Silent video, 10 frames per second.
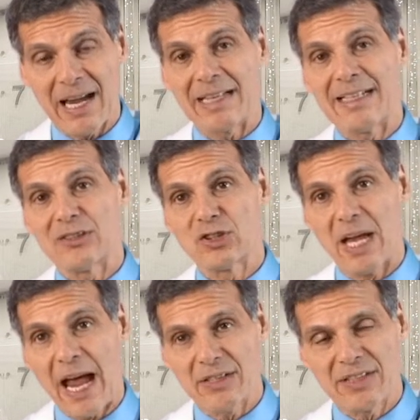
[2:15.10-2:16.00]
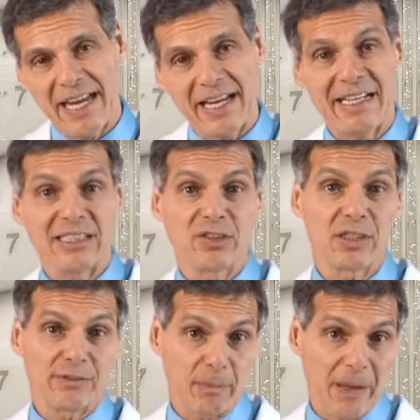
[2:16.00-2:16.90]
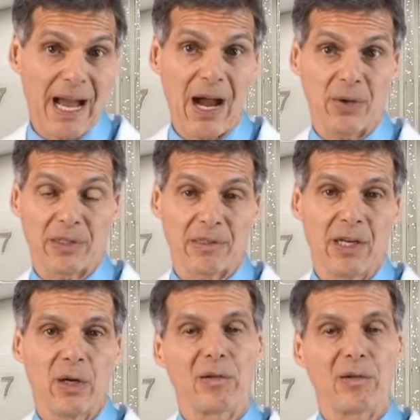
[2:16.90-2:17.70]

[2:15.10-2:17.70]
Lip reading: and then take it as sort of a powder